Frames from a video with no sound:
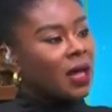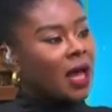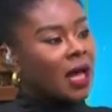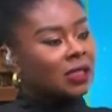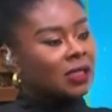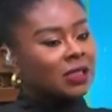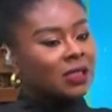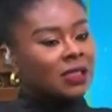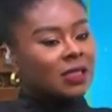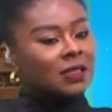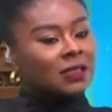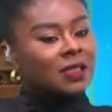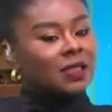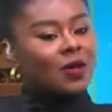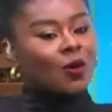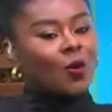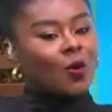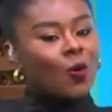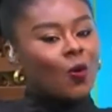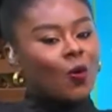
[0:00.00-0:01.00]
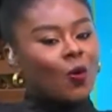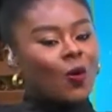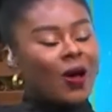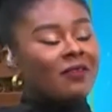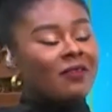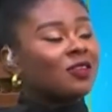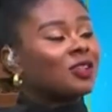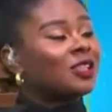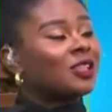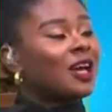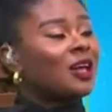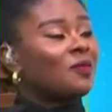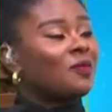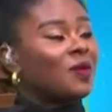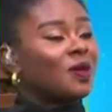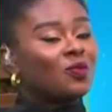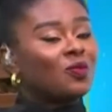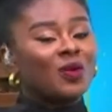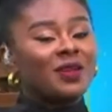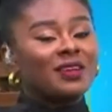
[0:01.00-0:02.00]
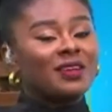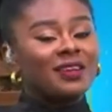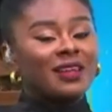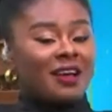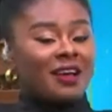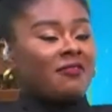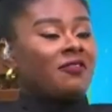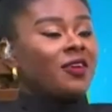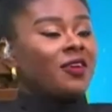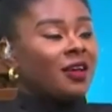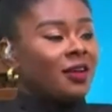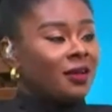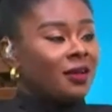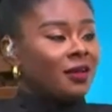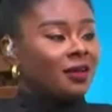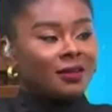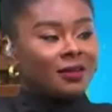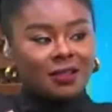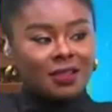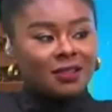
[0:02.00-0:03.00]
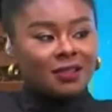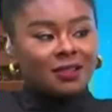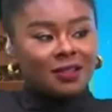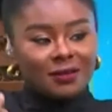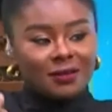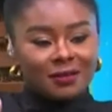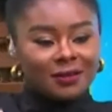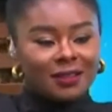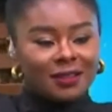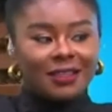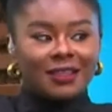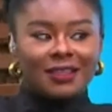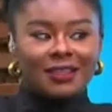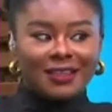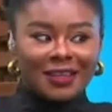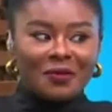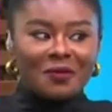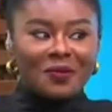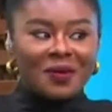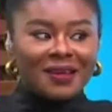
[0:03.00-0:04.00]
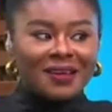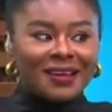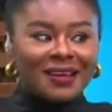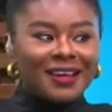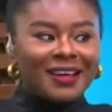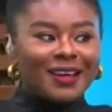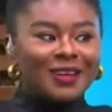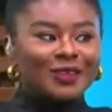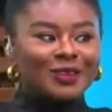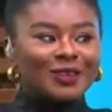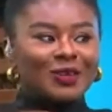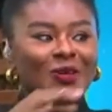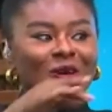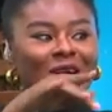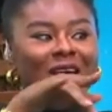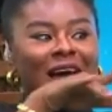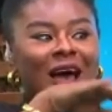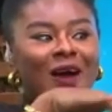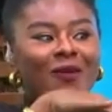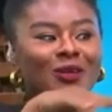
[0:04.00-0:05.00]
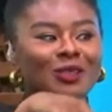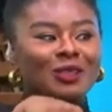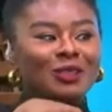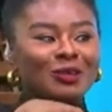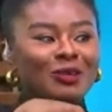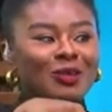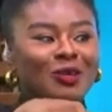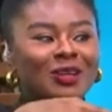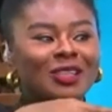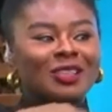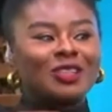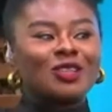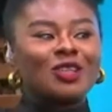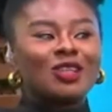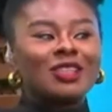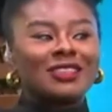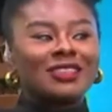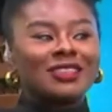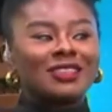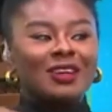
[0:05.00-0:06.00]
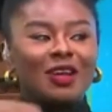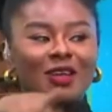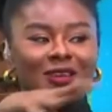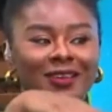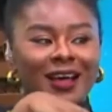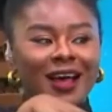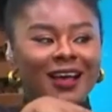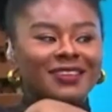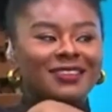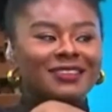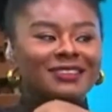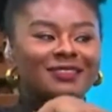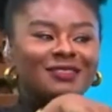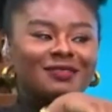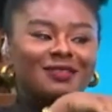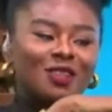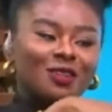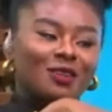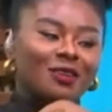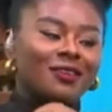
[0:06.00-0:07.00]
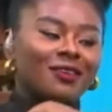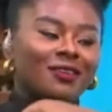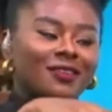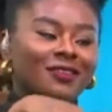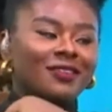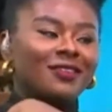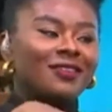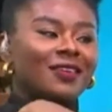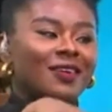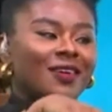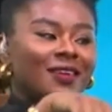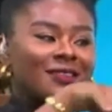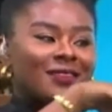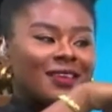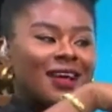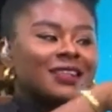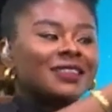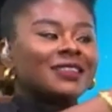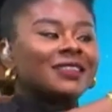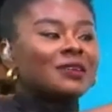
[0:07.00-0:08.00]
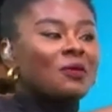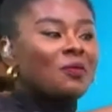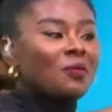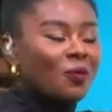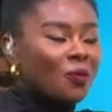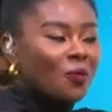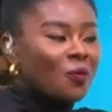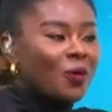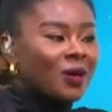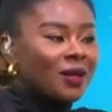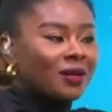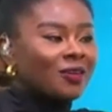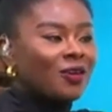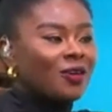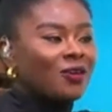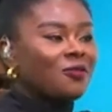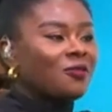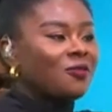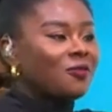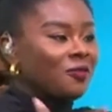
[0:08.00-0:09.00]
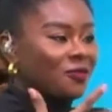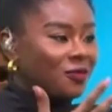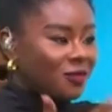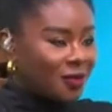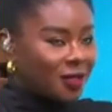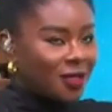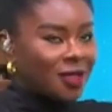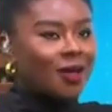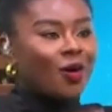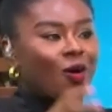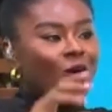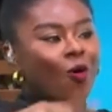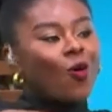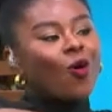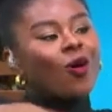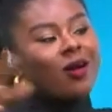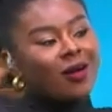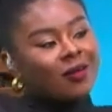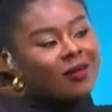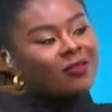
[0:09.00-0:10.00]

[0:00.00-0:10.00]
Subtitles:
actually say, oh, after childbirth, when they laugh, they still leak a bit. So how would you know it's just that, you know, that simple one or